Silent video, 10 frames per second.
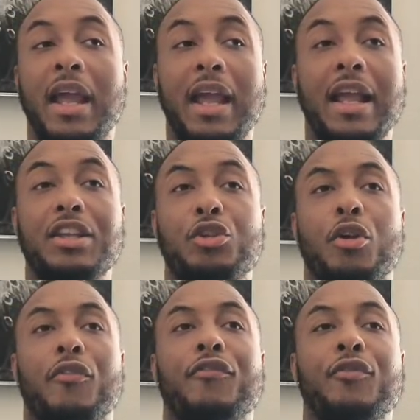and
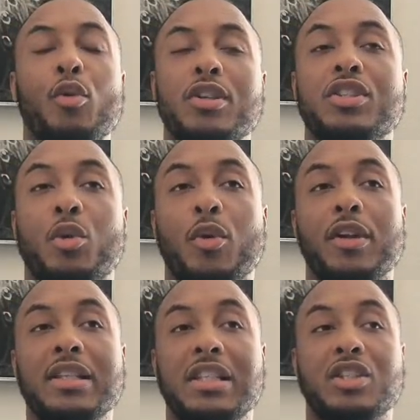you're forced to
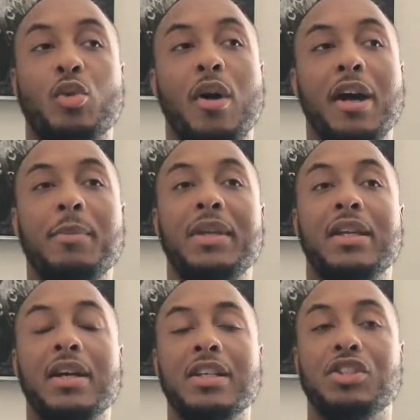work as a squad
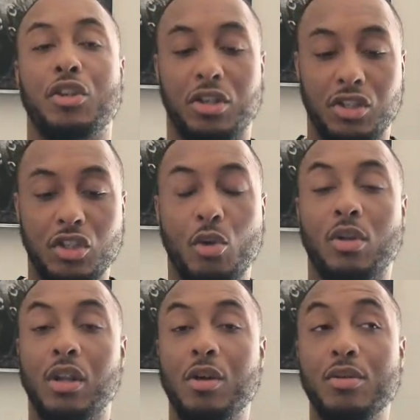because you're so
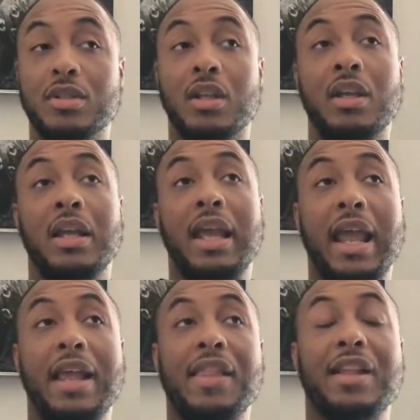close.
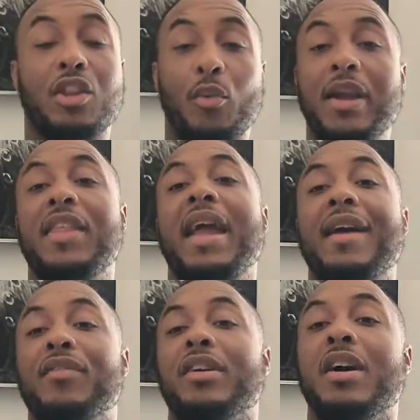And like the way they
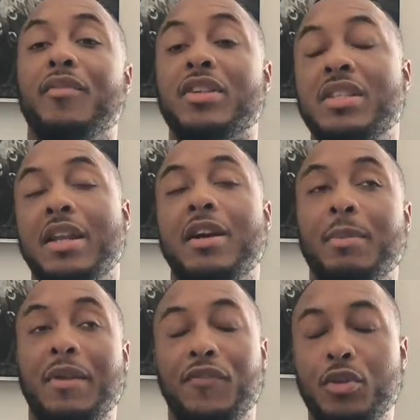have the cover set
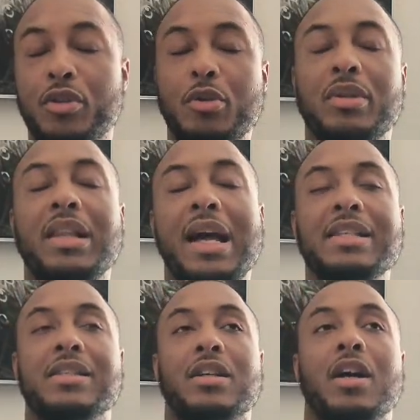up, if you
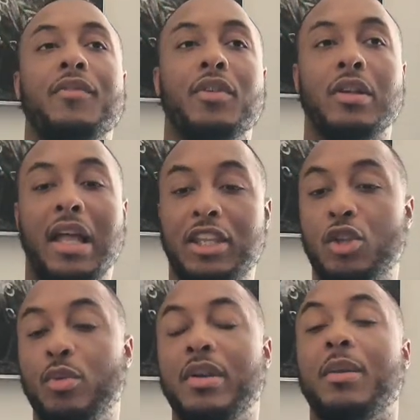utilize the cover like
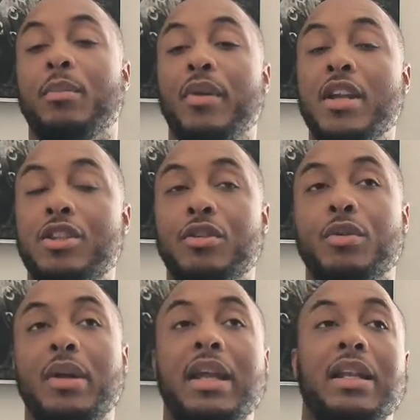you would in
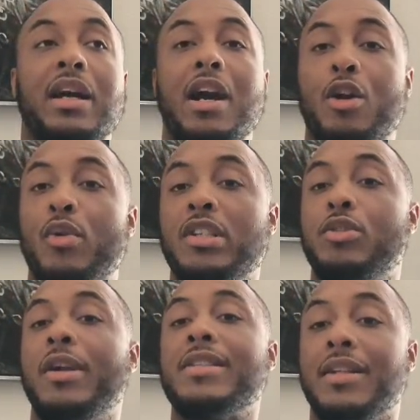Breakthrough, in
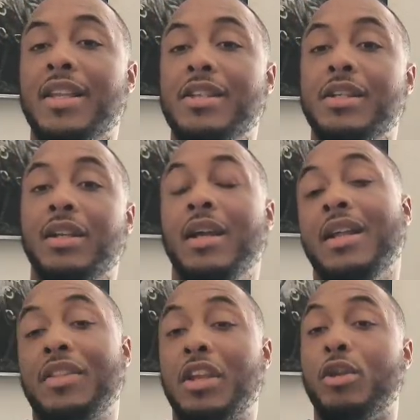Conquest or Escalation,
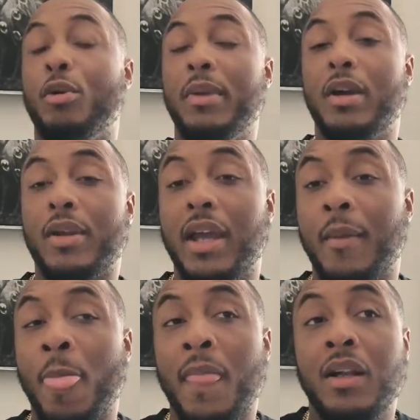then you'll be okay.